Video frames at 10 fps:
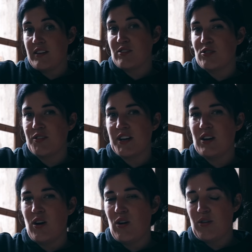storing a
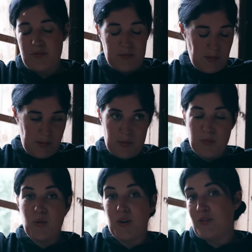lot of
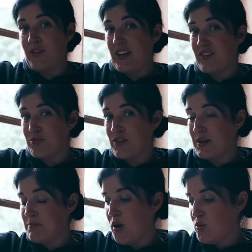what you think is really
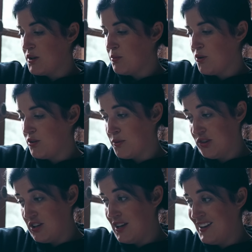mouldy wood, which
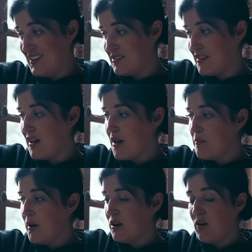it is,
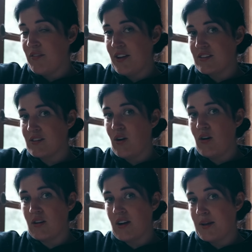but a lot of it's
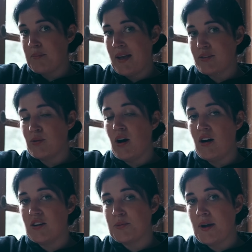got like metal
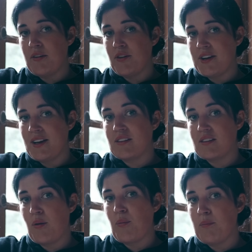hardware on it.
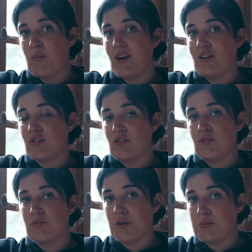So when we
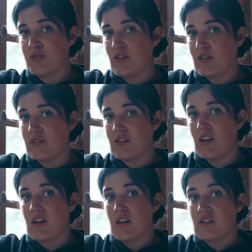do reproduce
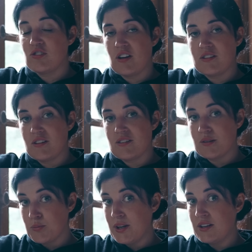shutters
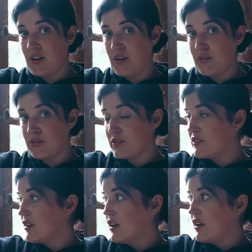and windows,
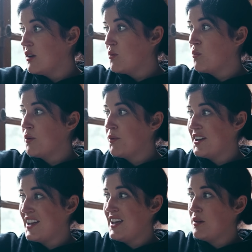we want to
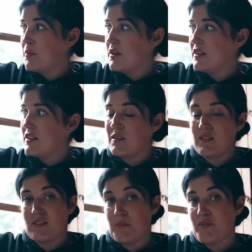keep
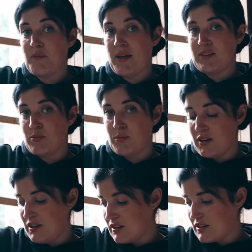some of the metal
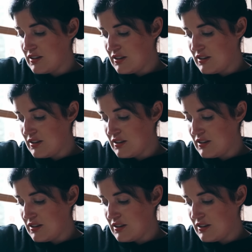work,